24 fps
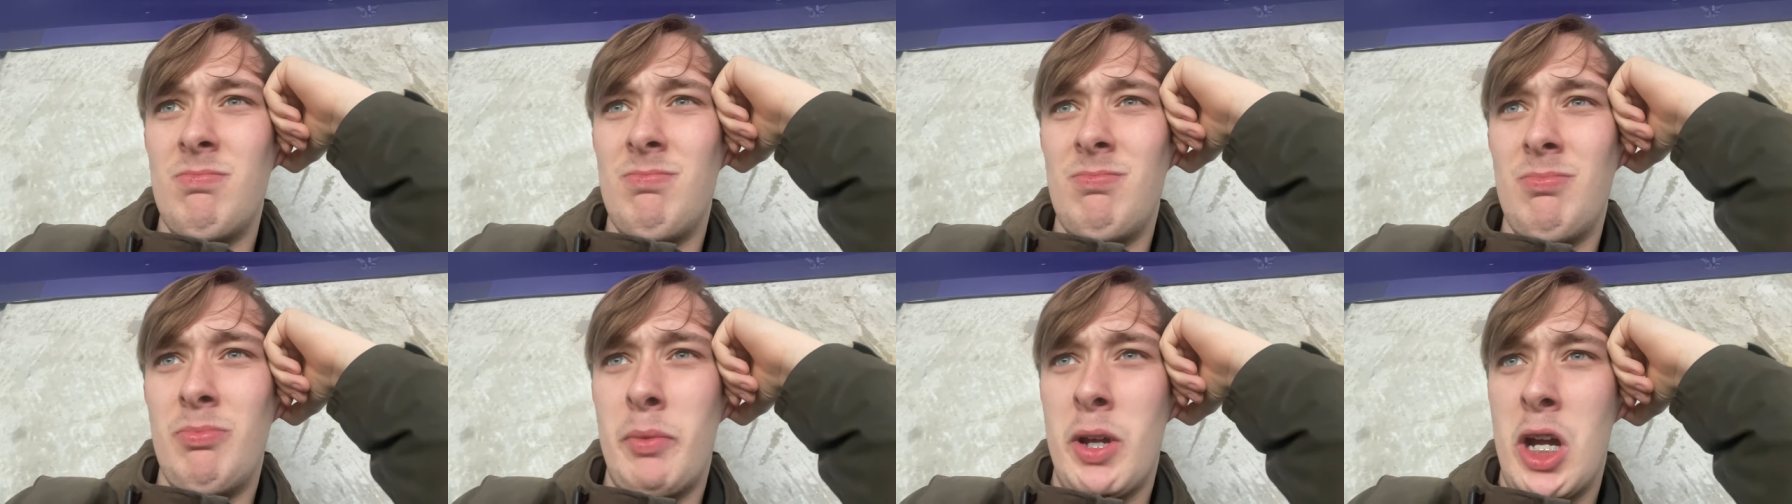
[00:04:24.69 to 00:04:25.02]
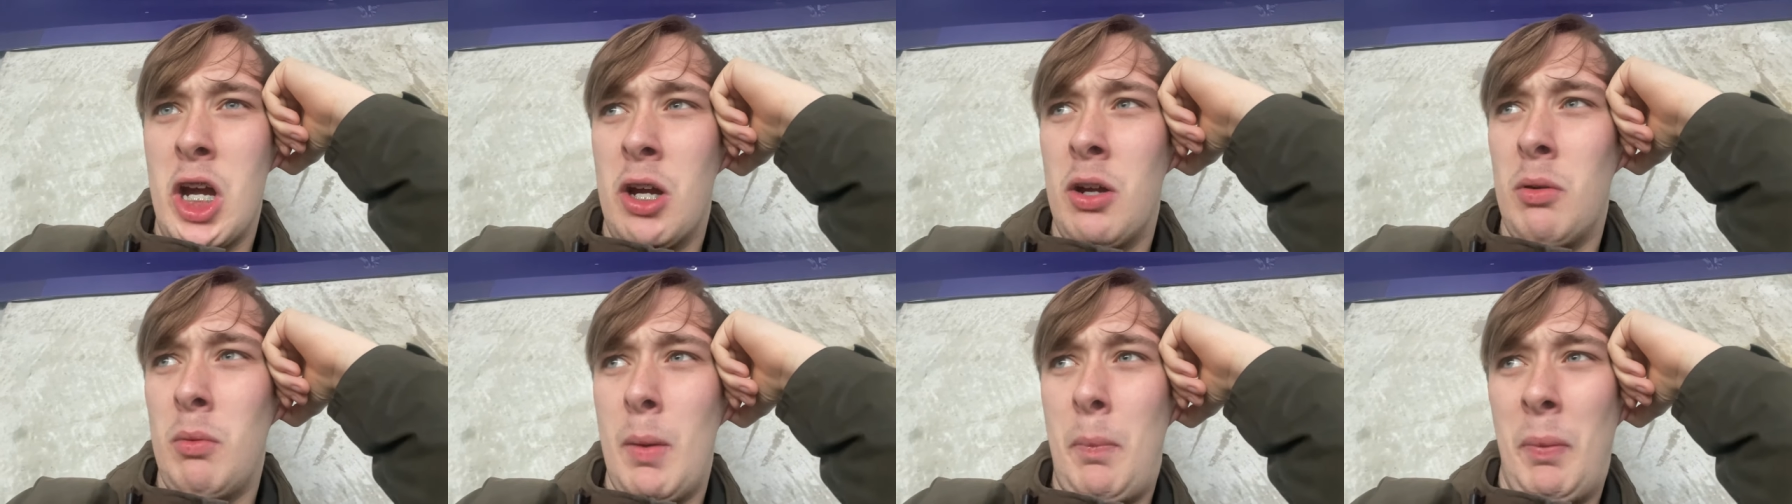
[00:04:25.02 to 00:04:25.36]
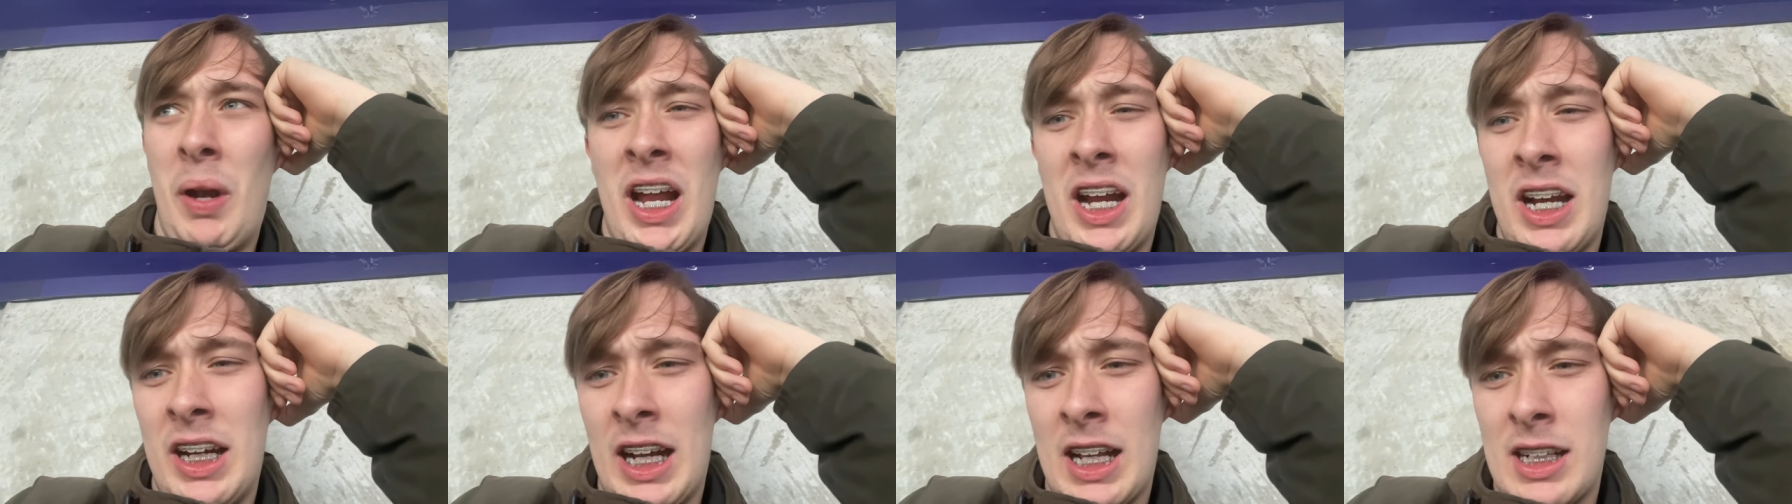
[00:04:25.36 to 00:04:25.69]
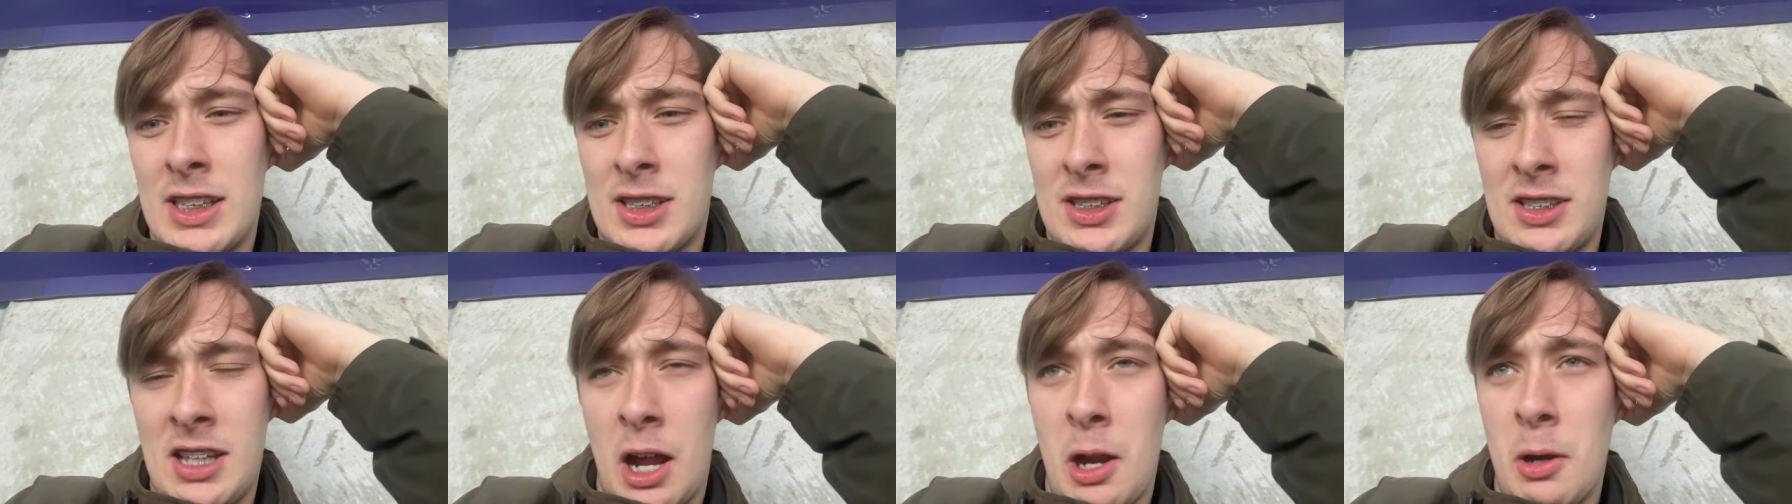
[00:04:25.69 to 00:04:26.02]
but we're playing against
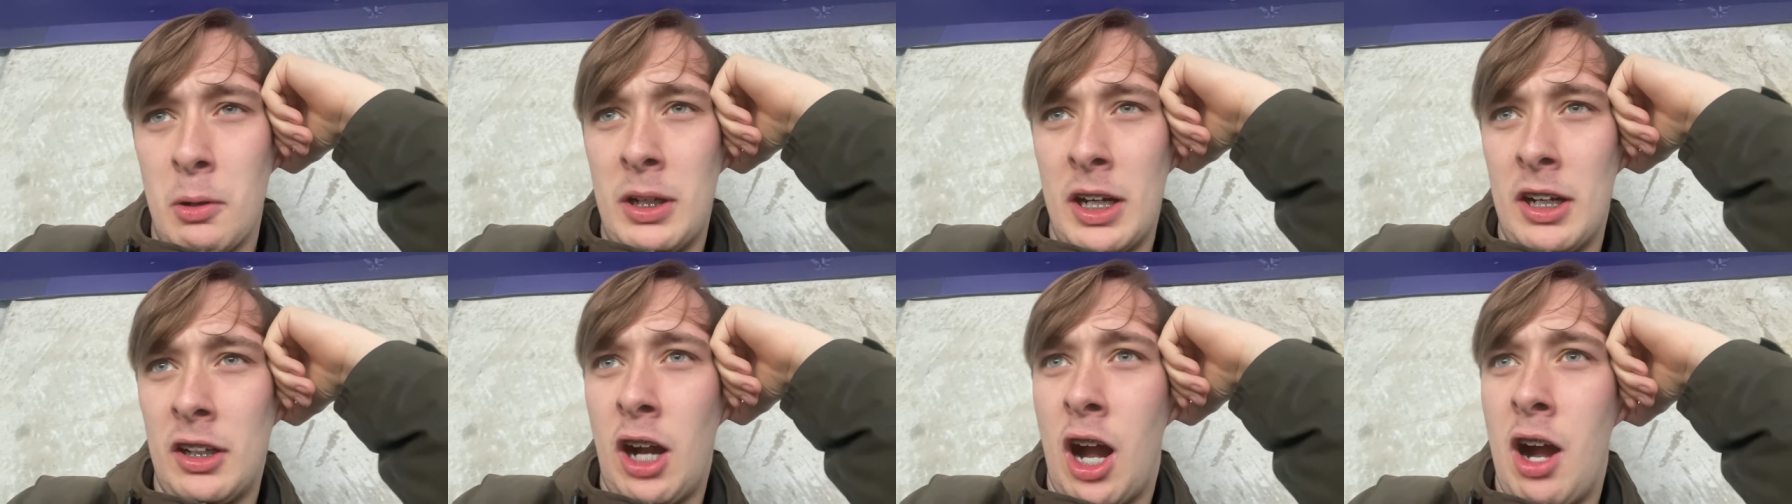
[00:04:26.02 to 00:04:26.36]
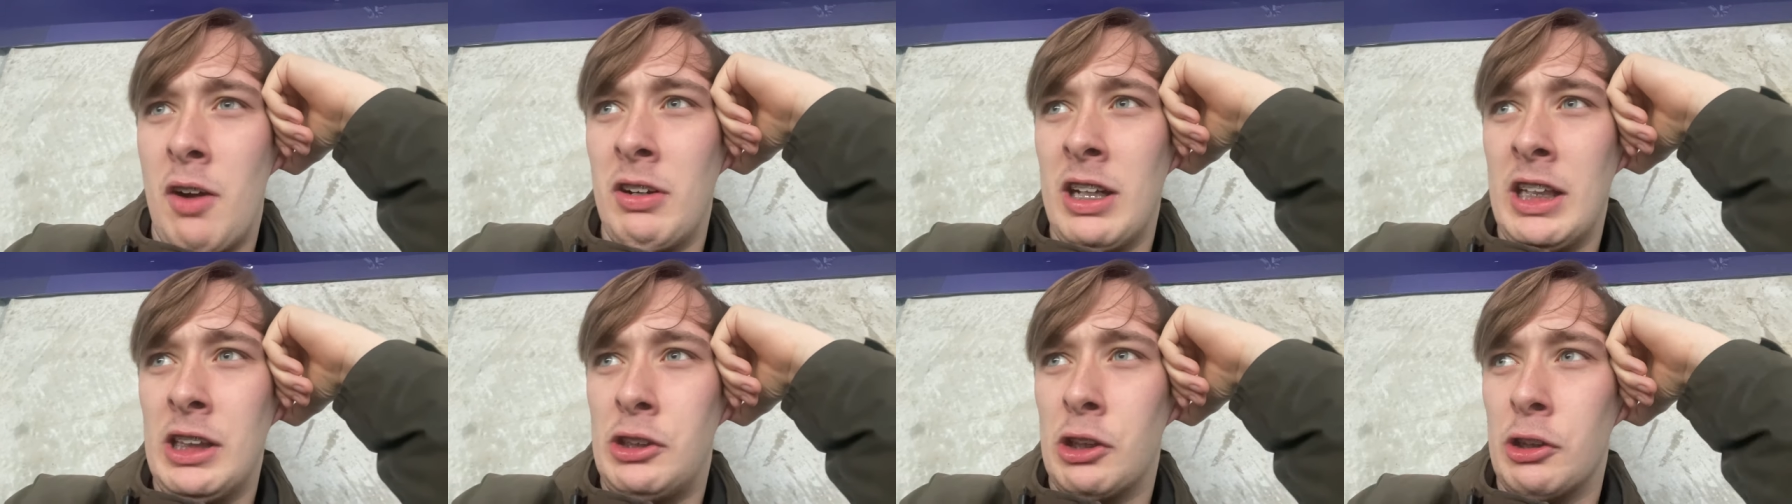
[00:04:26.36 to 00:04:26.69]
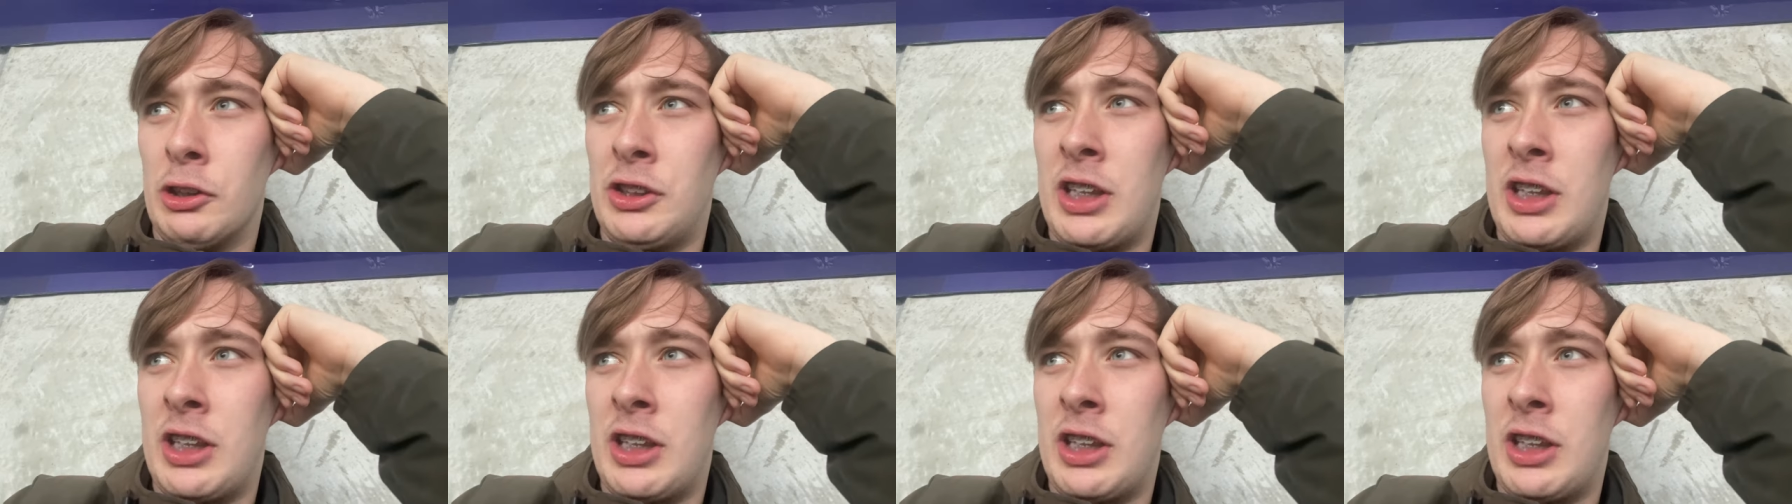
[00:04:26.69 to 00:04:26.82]
Stoke and I can't really judge